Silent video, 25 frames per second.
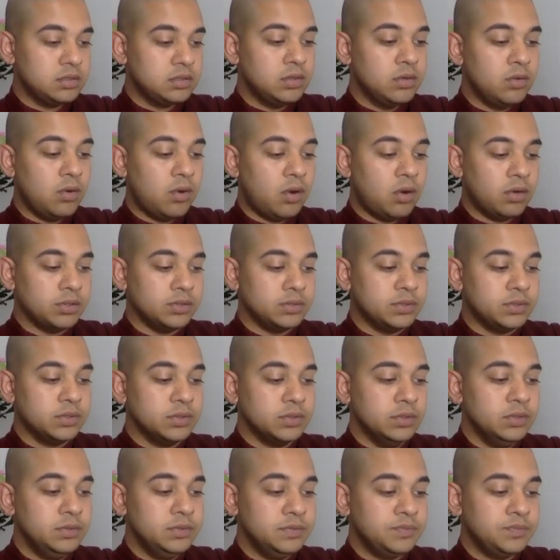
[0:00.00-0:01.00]
go on
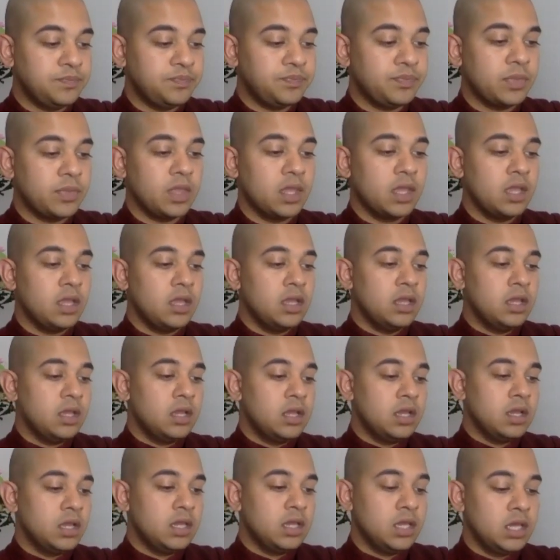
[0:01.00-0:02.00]
to,
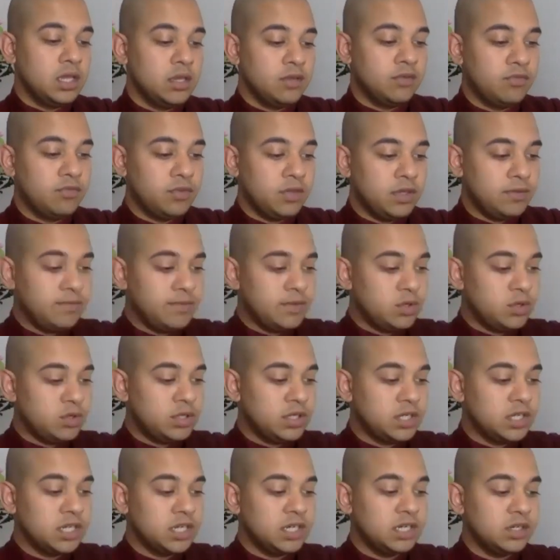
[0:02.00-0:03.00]
if we
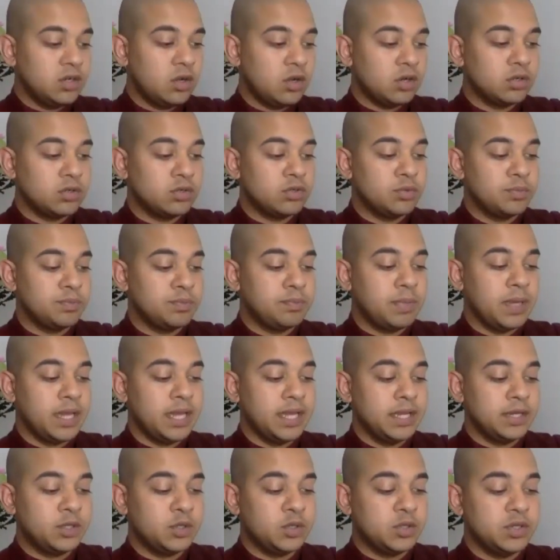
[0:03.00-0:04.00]
would turn on to
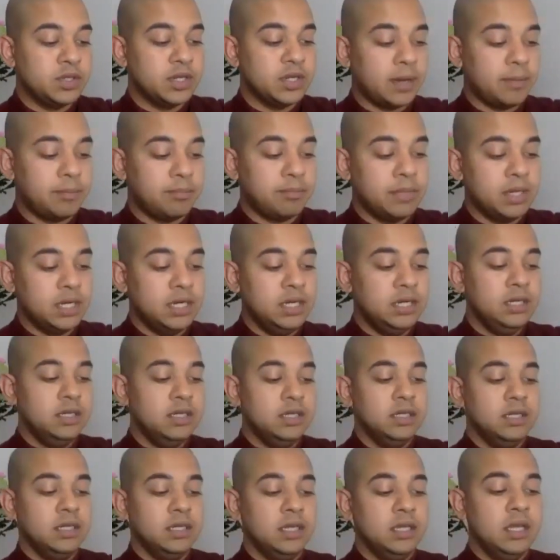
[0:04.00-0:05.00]
page number
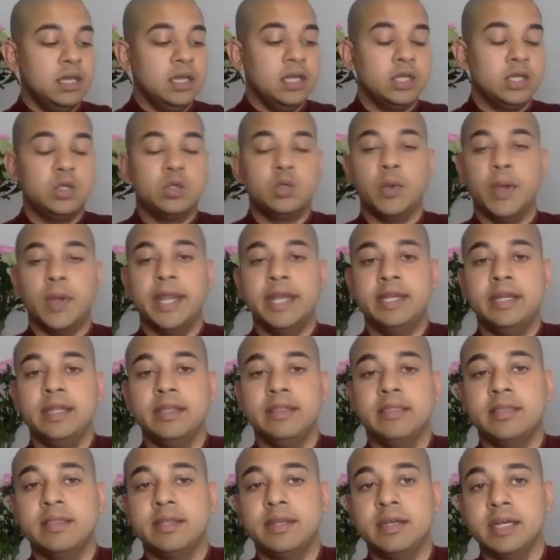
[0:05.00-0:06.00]

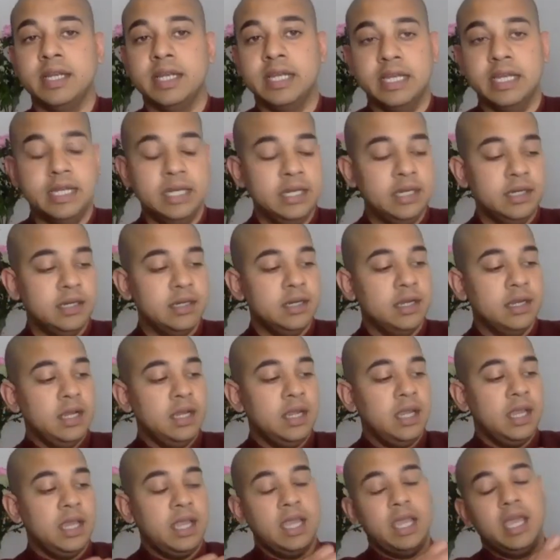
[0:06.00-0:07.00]
23
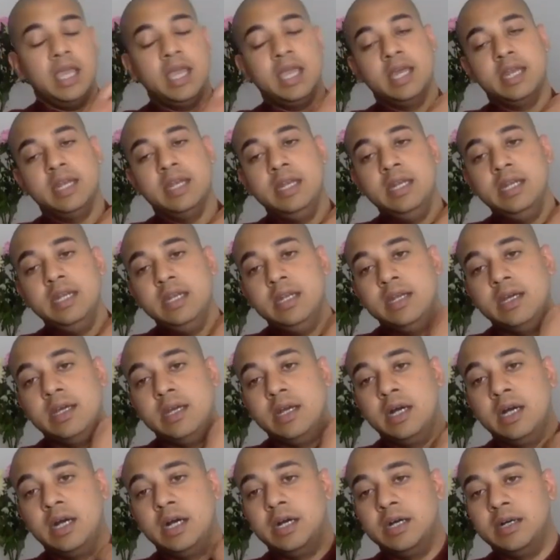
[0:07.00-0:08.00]
in
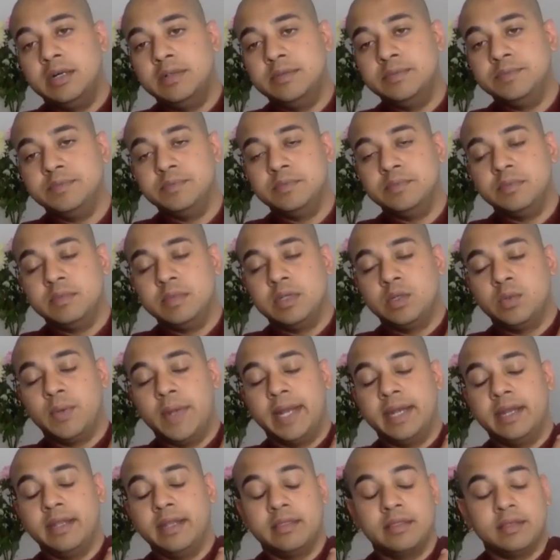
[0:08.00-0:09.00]

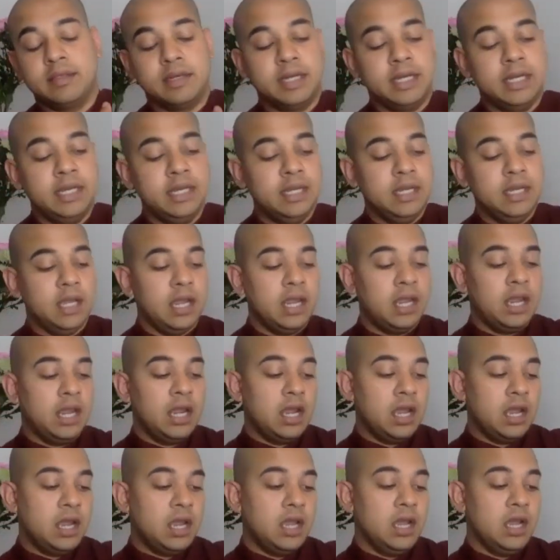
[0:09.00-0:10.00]
23
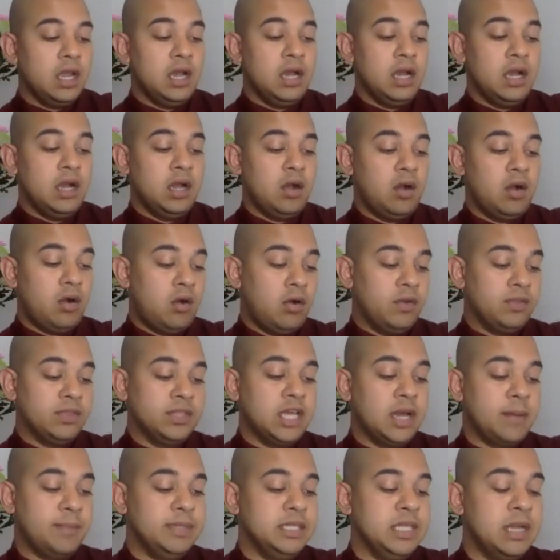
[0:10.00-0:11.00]
on
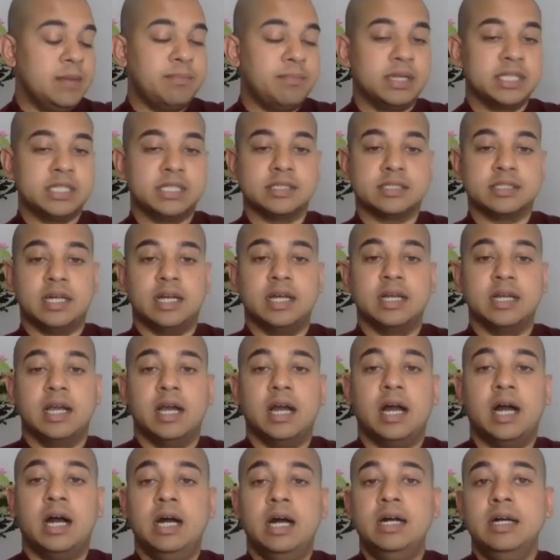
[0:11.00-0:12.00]
the Abhidhamma
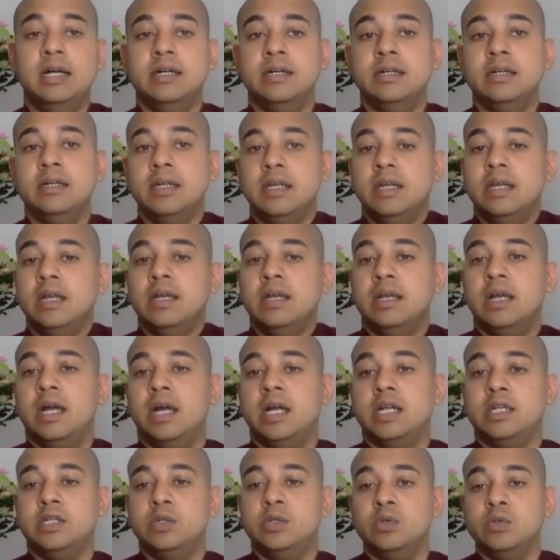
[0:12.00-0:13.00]
Sangha
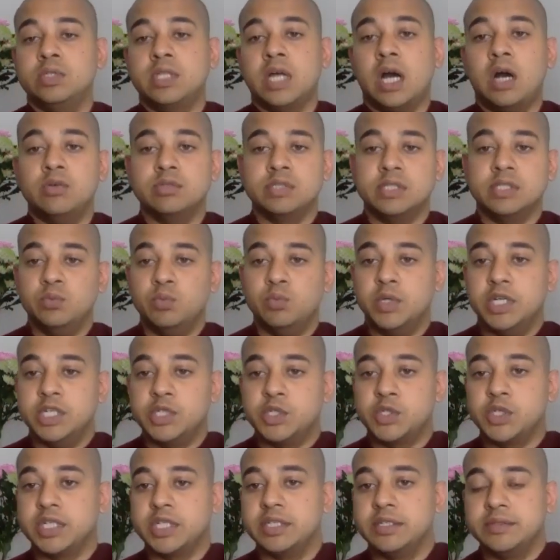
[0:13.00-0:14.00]
2000
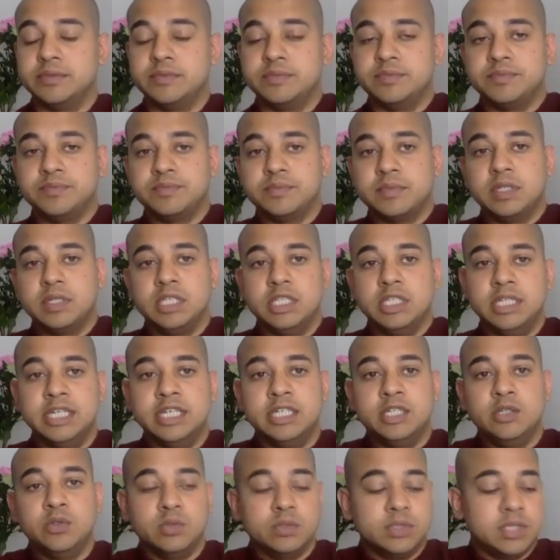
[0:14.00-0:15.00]
version,
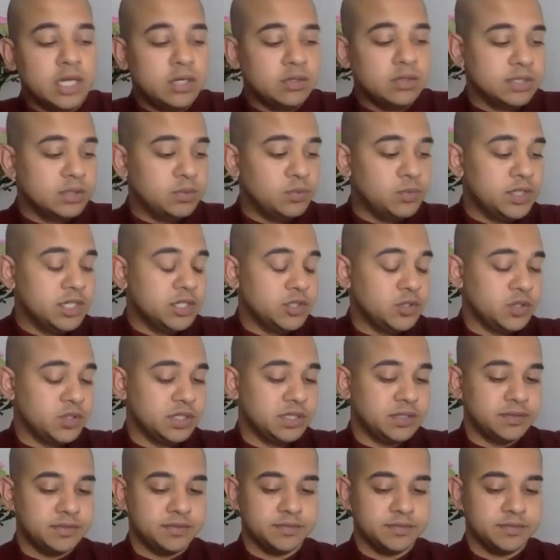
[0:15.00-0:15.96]
year 2000 version.